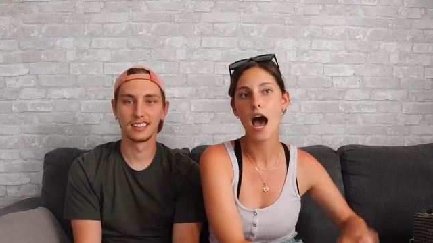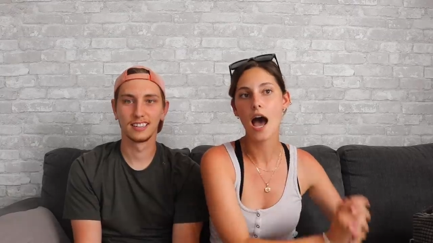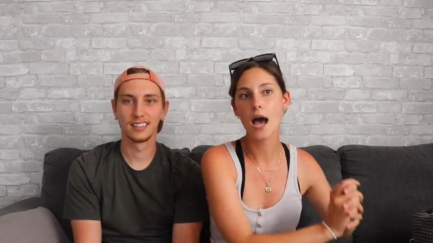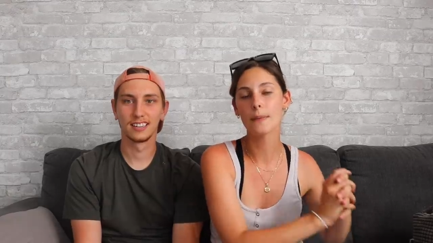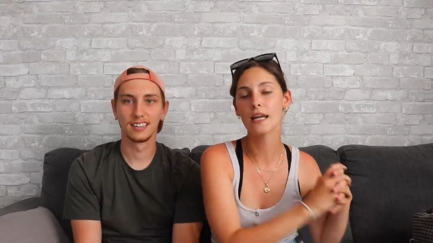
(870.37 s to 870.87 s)

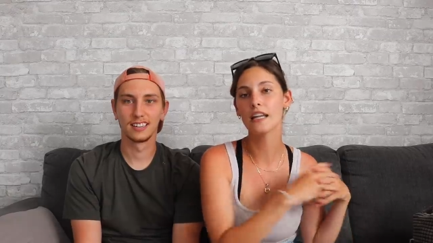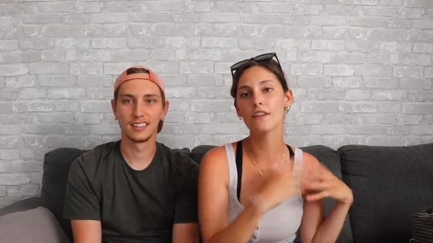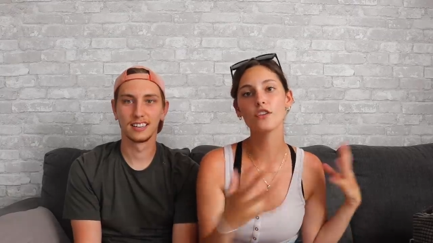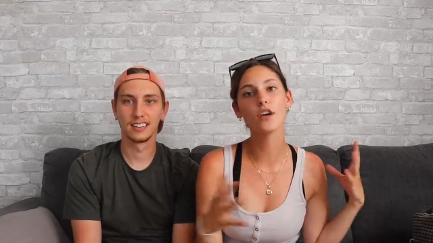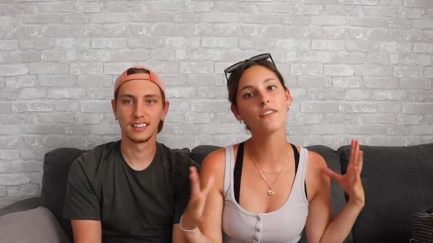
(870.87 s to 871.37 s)
Speaker 1: Um, and
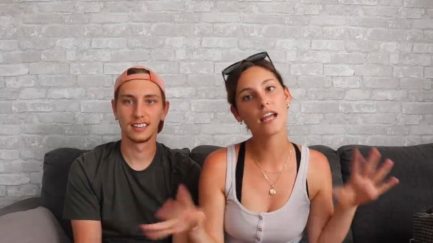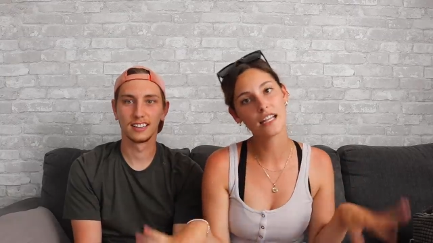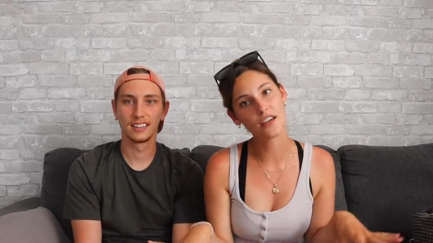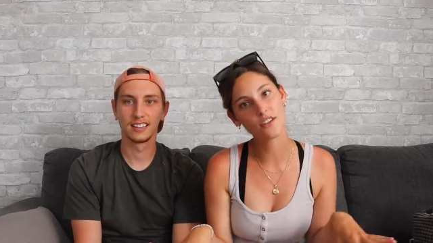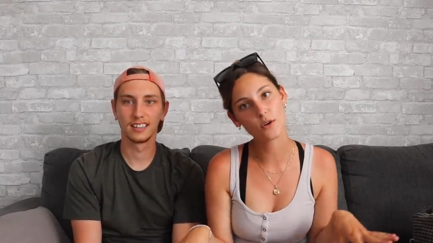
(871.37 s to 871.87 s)
if you have
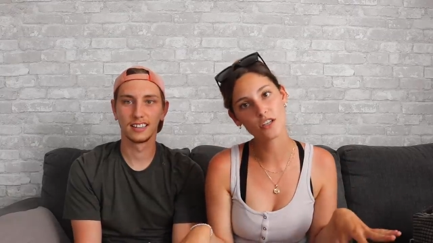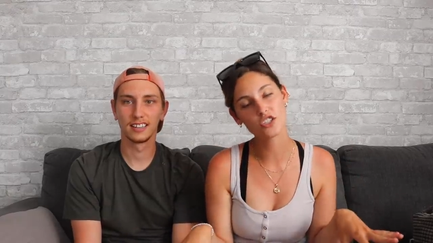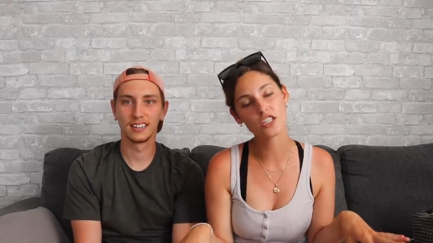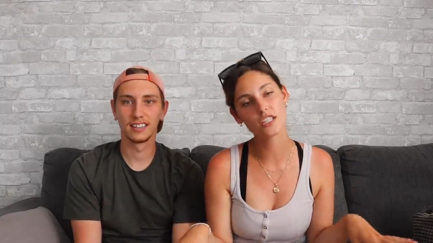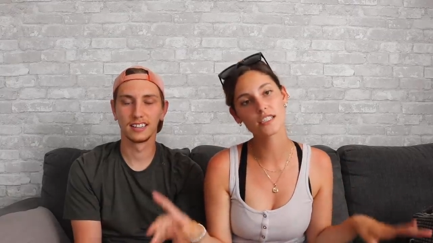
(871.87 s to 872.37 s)
any other
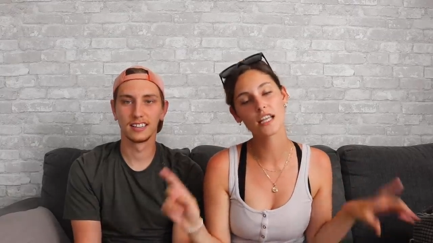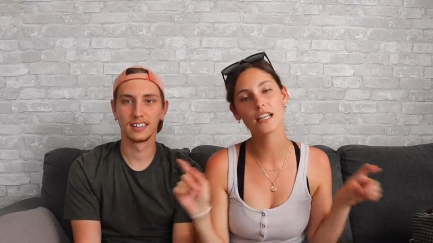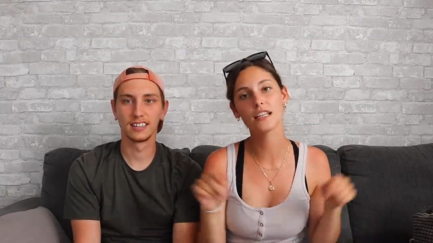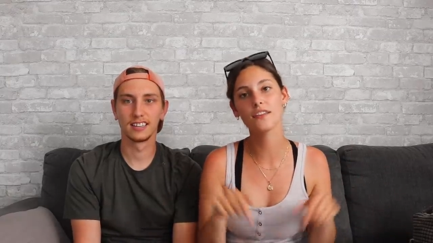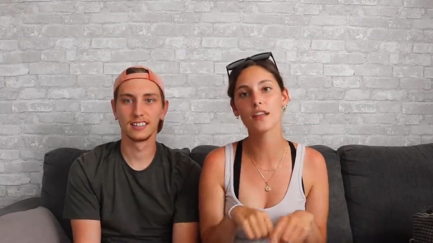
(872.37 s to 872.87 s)
questions,
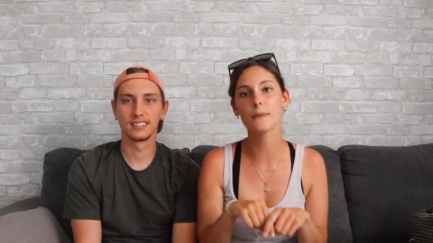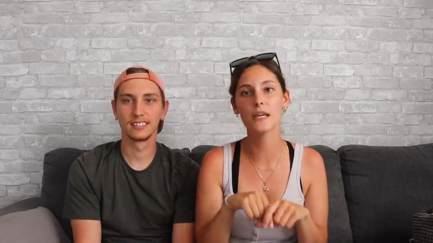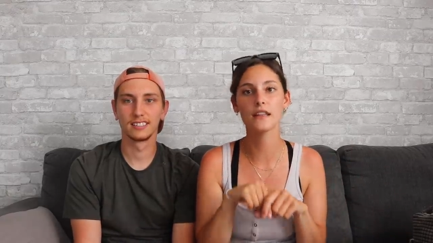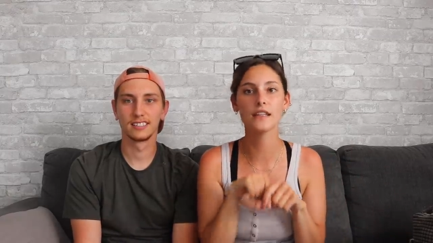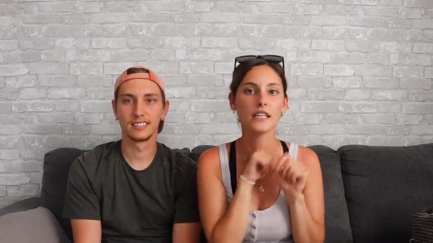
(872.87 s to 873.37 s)
leave them
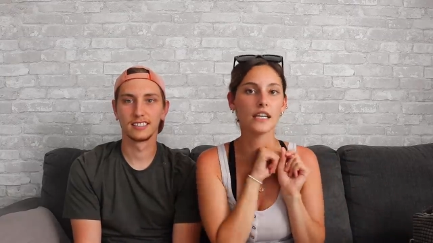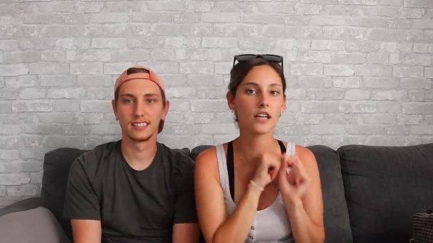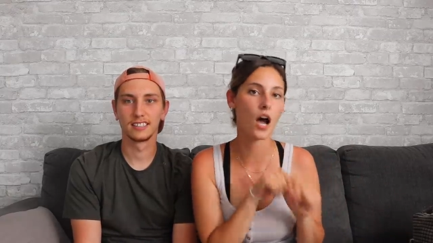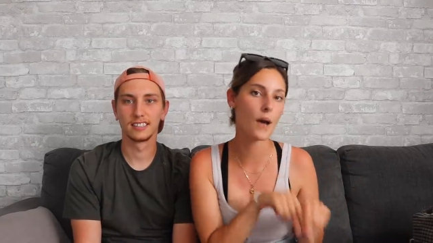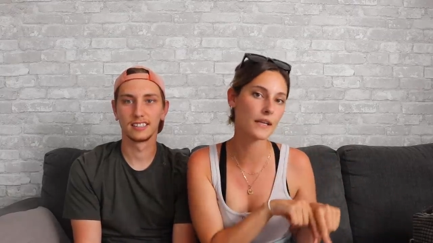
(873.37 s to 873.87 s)
in
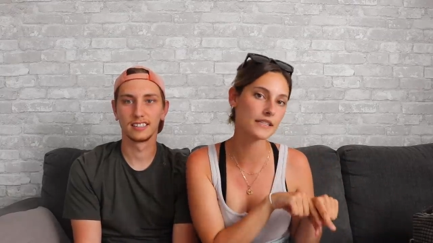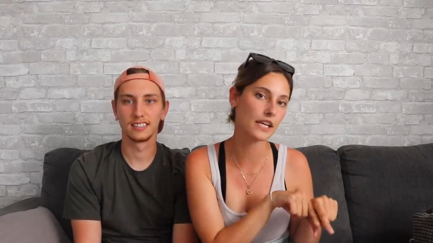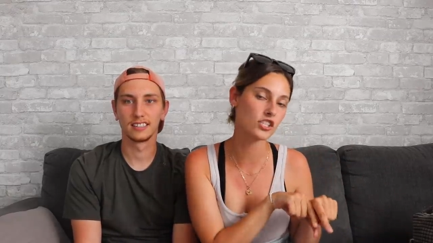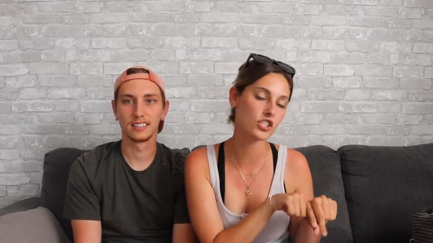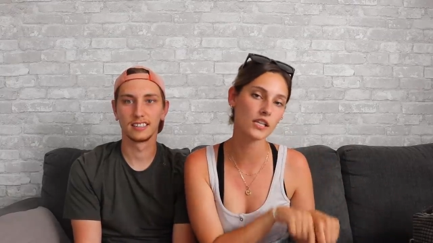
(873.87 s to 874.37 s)
the comment
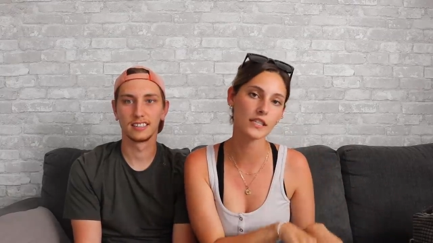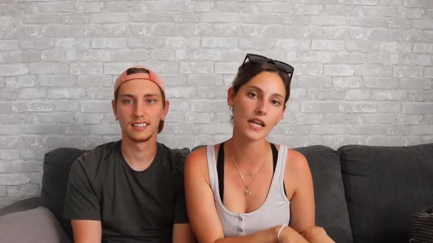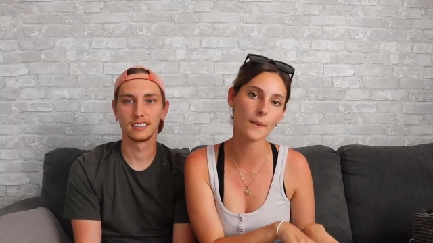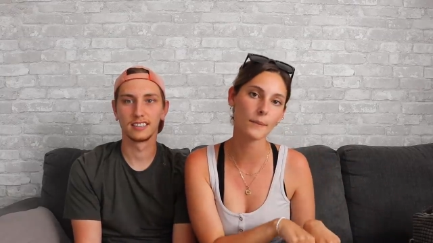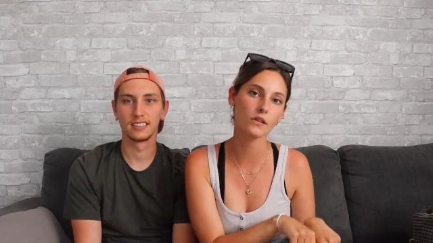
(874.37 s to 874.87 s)
section
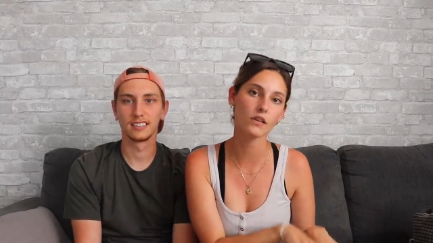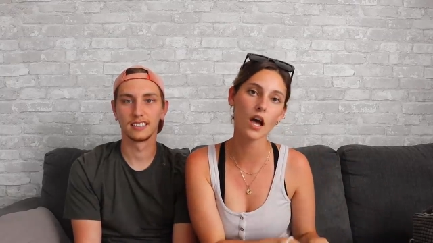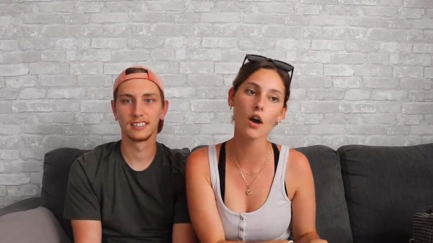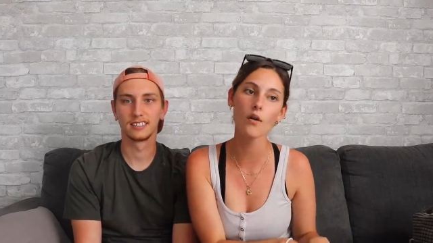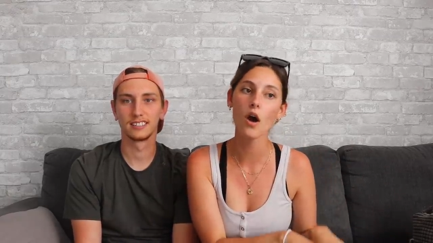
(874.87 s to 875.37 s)
down
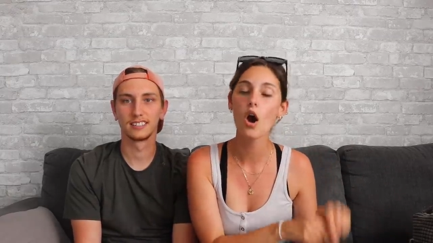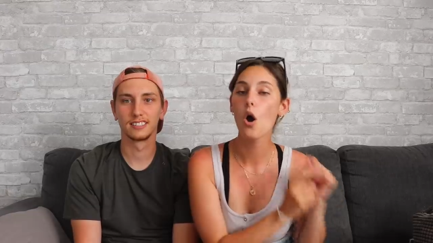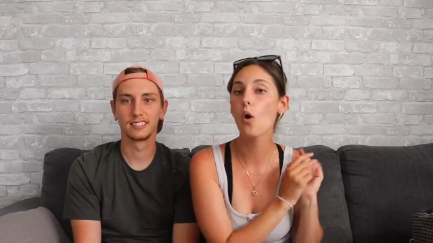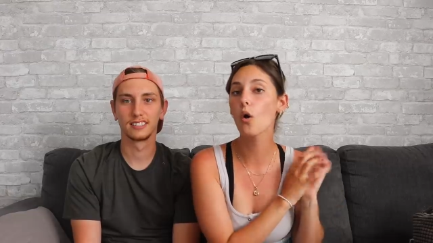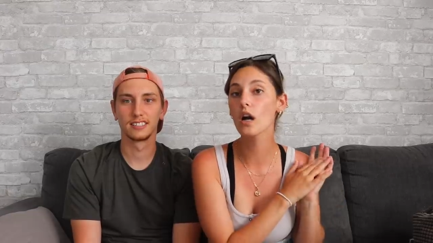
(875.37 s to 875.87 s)
below,
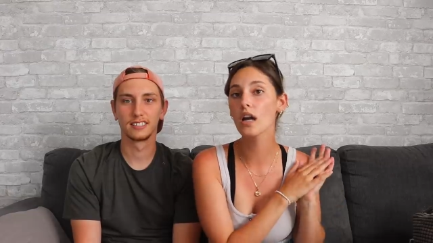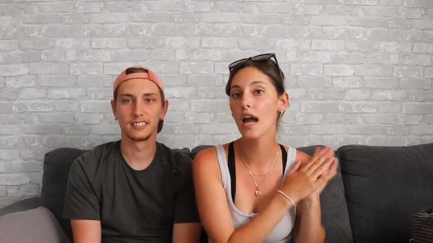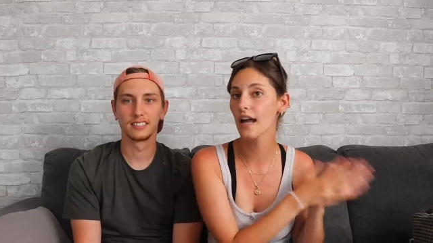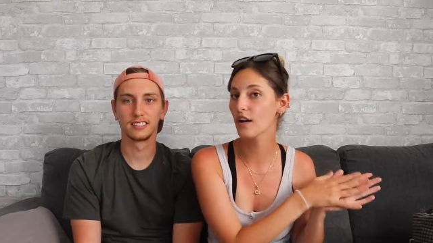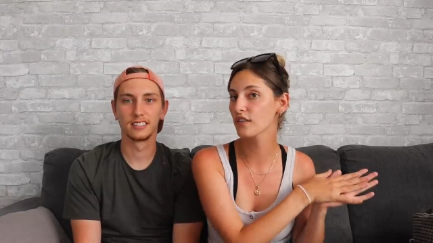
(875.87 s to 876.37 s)

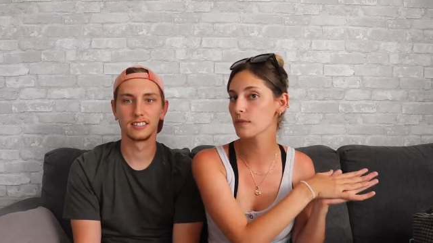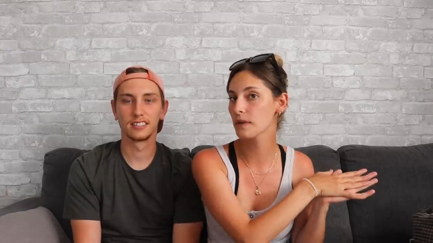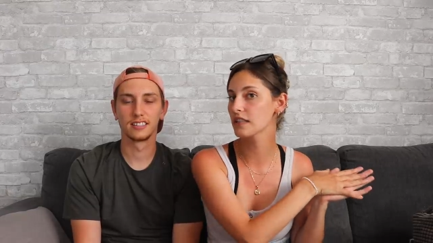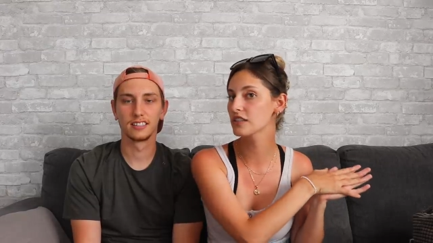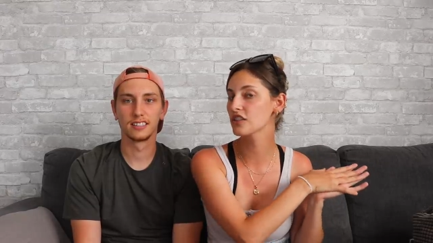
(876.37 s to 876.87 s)
or head over to
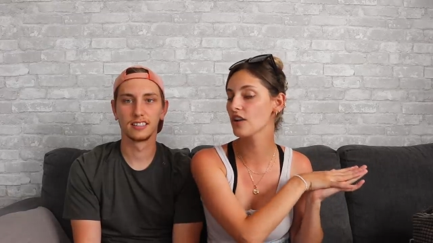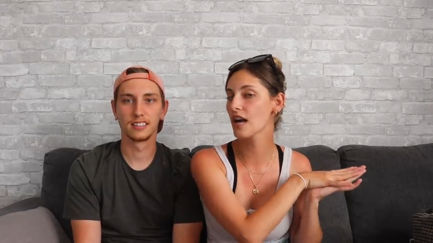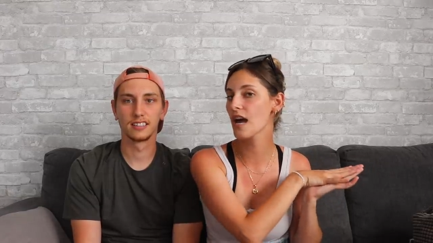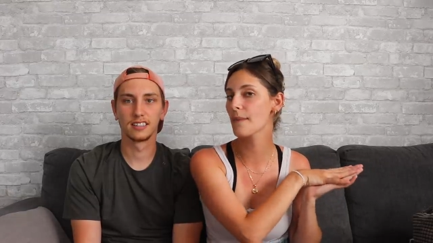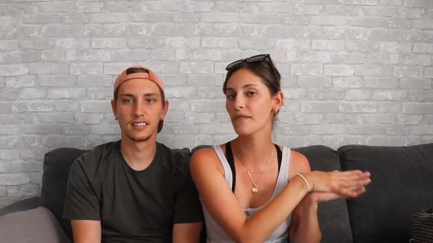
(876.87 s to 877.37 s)
my
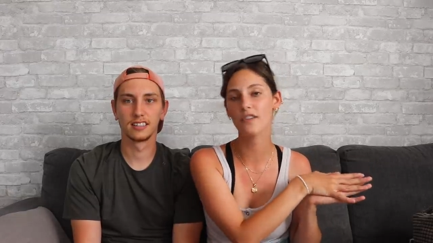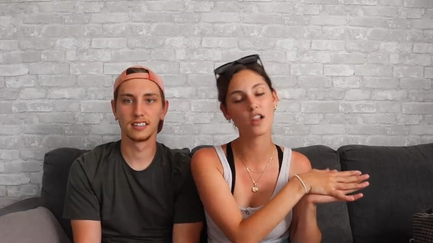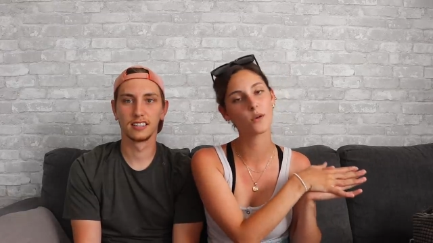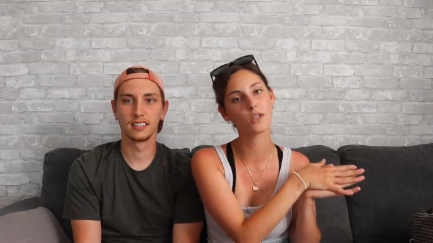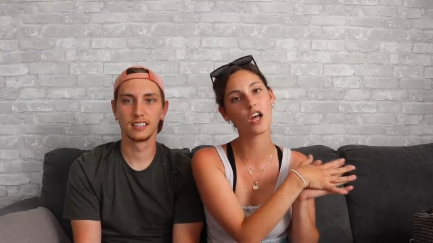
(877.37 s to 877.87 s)
Instagram,
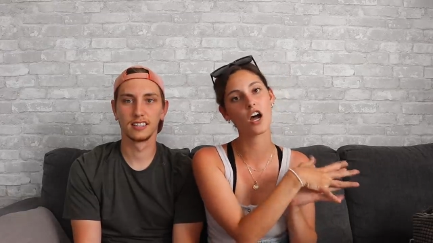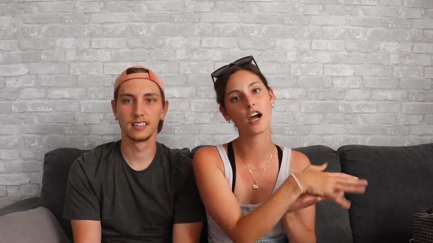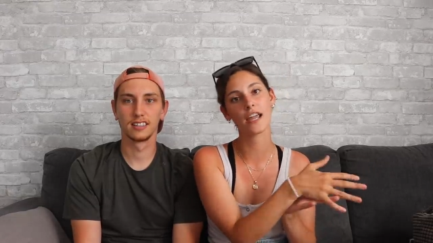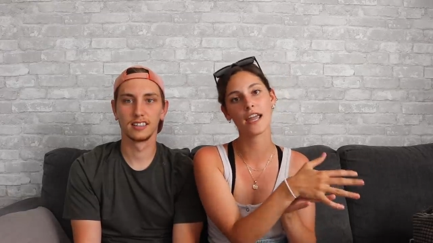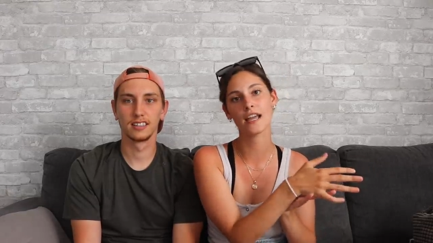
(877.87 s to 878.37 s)
follow
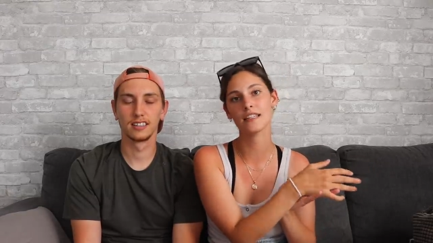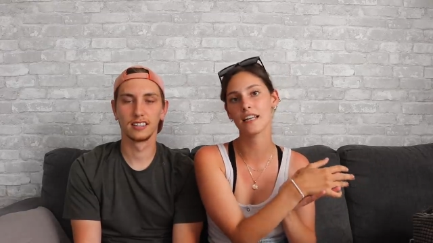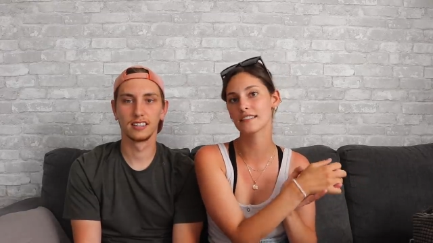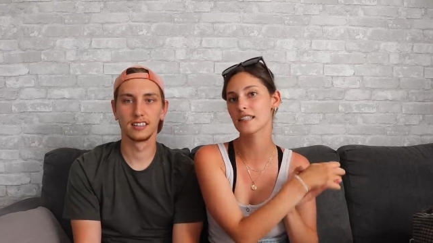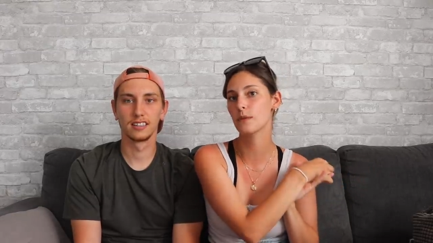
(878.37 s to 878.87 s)
along, and
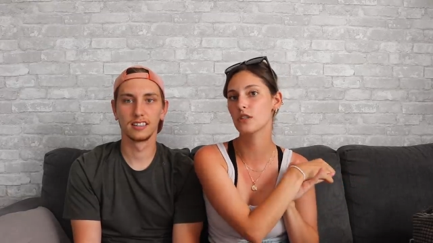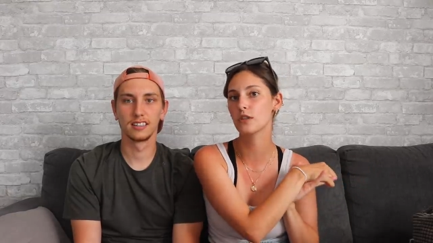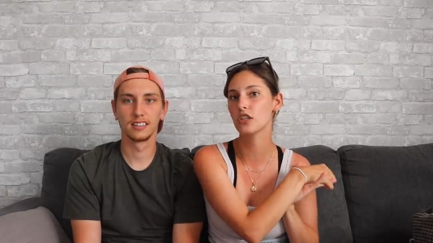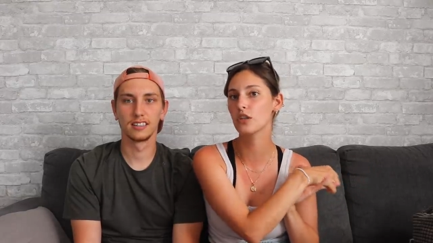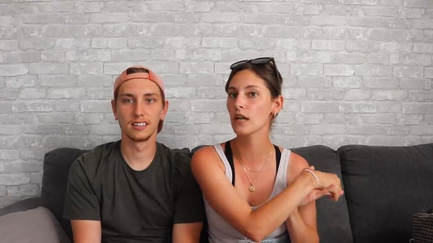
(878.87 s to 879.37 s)
next time we
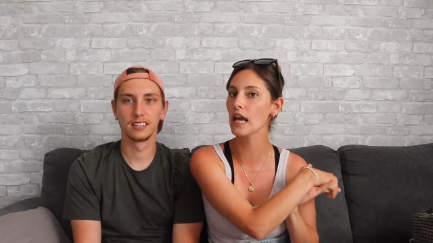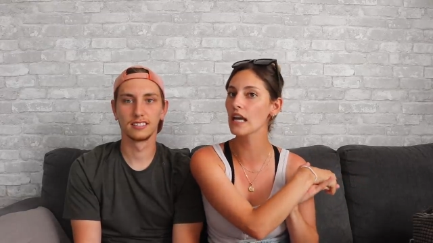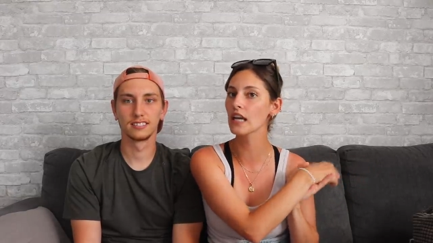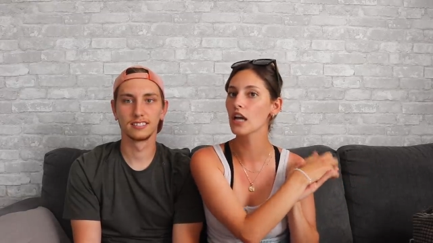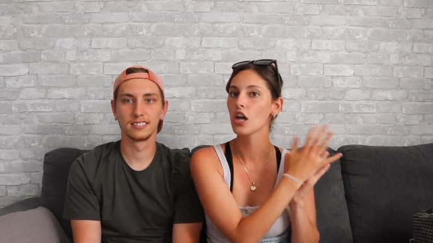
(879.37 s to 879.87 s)
do a Q and
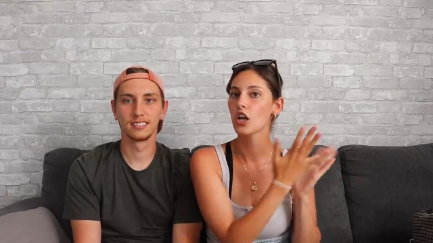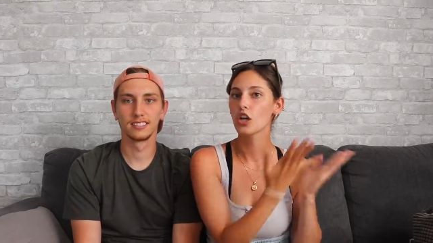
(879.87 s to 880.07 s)
A,